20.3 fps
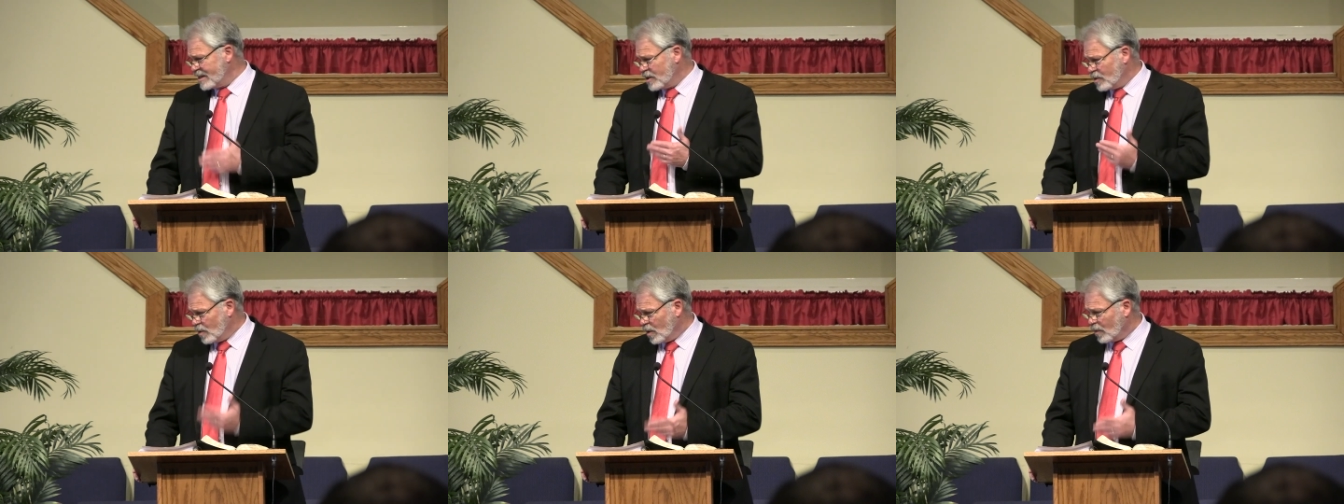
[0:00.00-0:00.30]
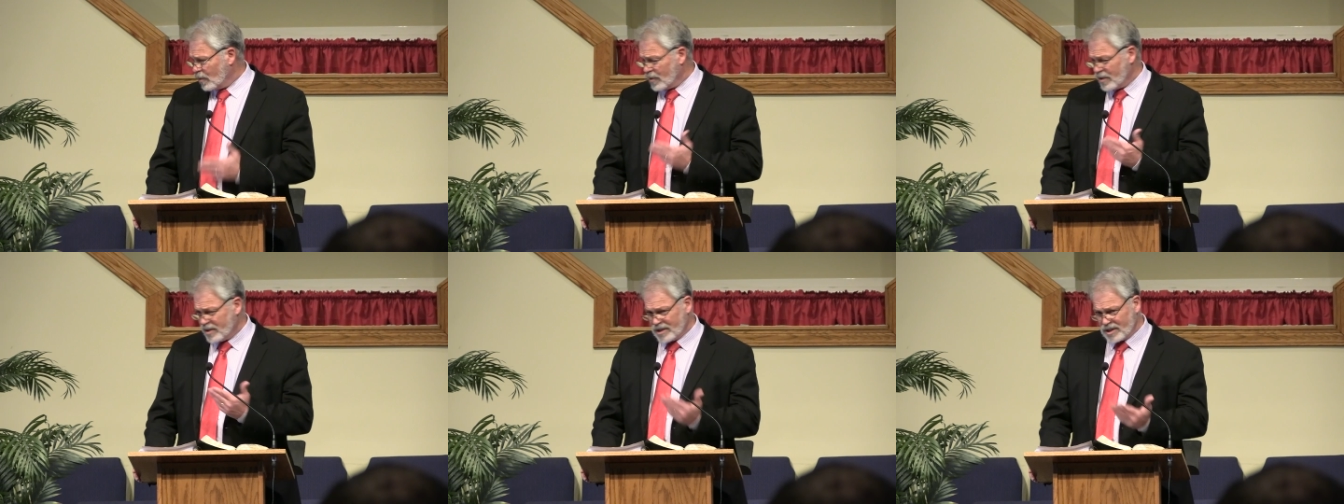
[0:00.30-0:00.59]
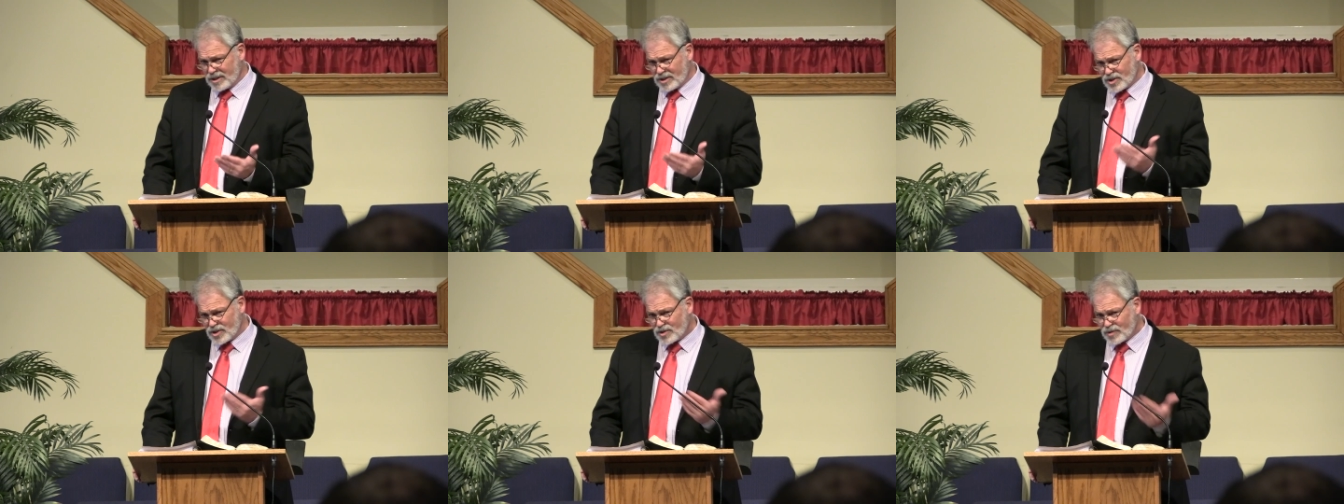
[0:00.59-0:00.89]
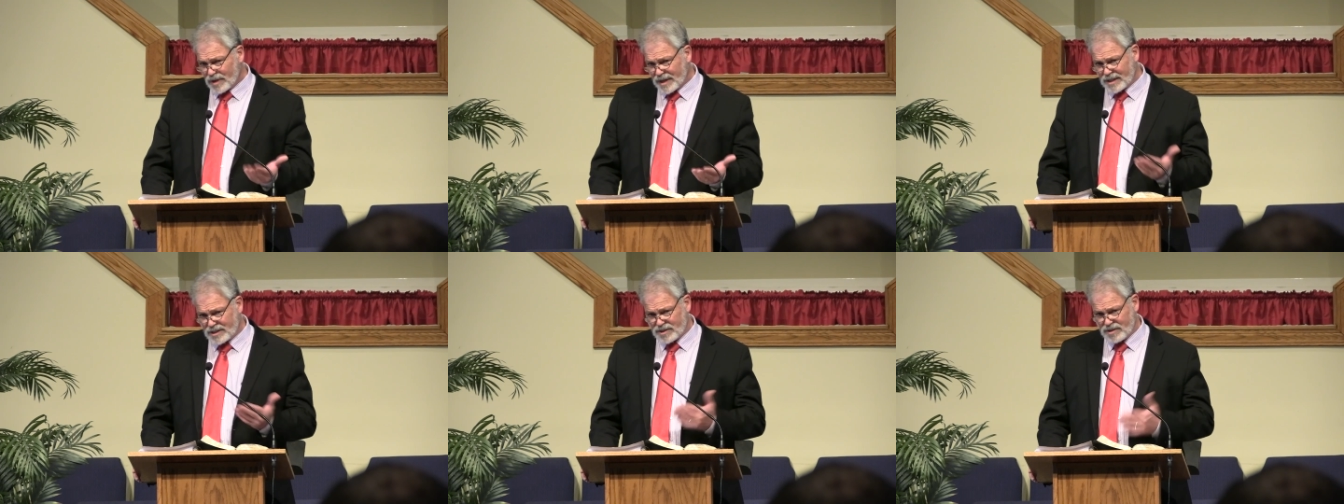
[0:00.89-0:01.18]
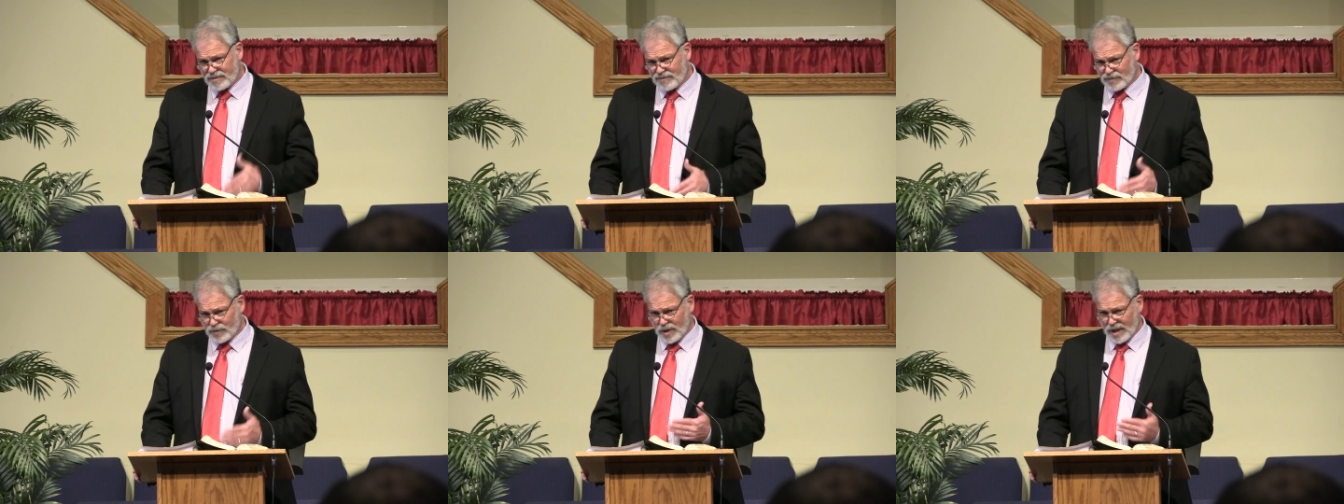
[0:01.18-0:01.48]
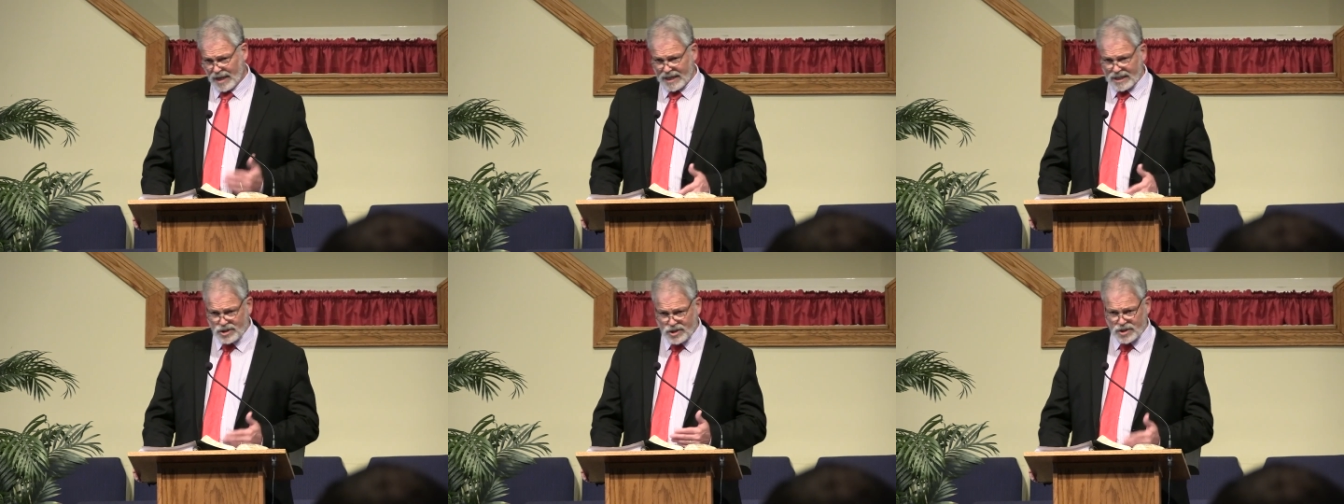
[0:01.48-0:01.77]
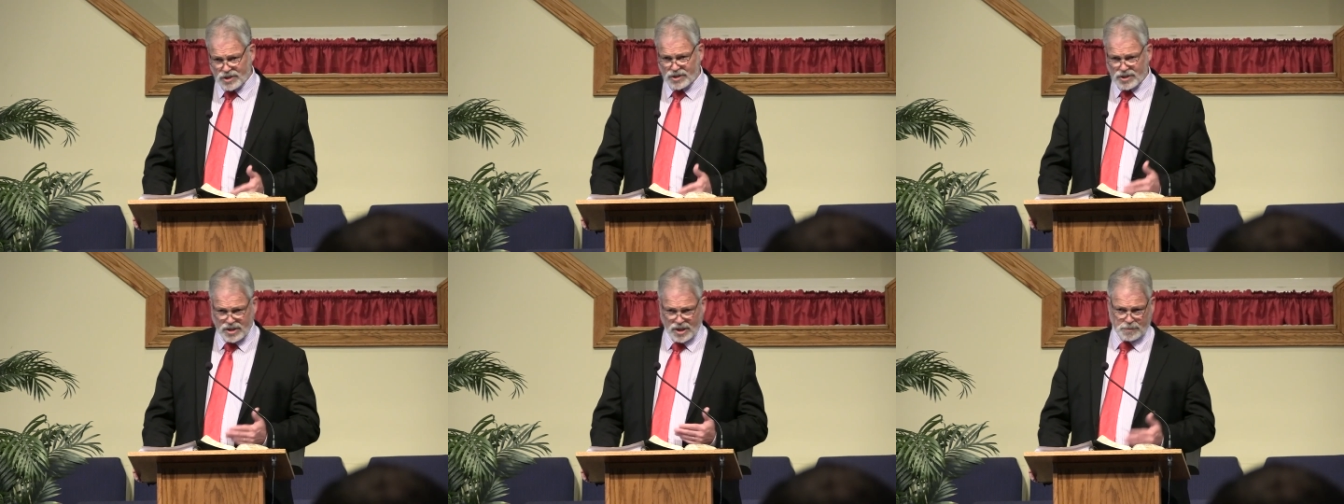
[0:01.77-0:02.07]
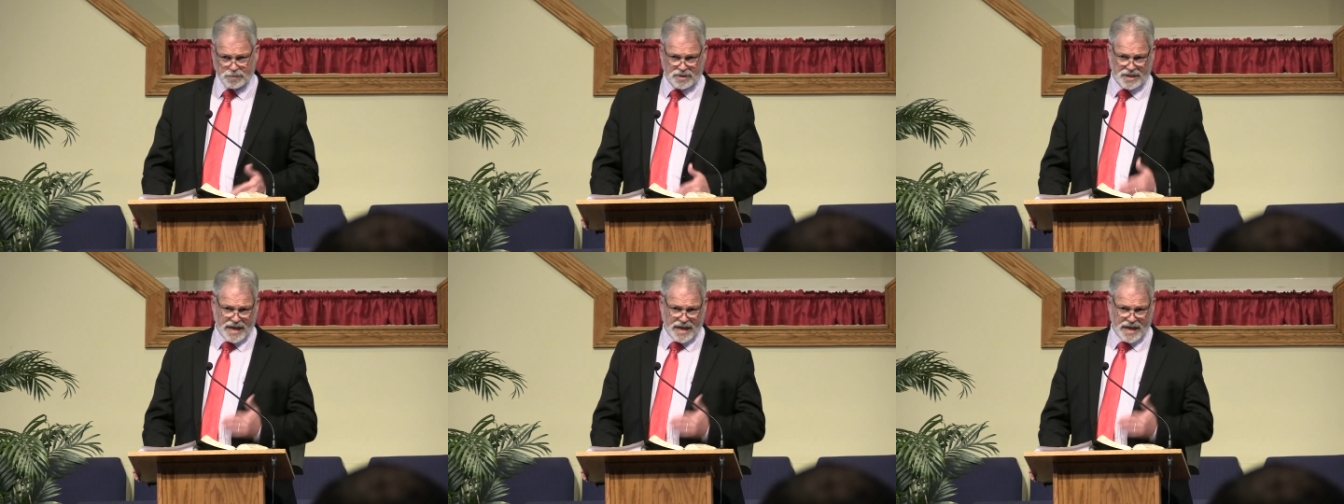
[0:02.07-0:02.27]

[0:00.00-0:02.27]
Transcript: what were the strengths of relationships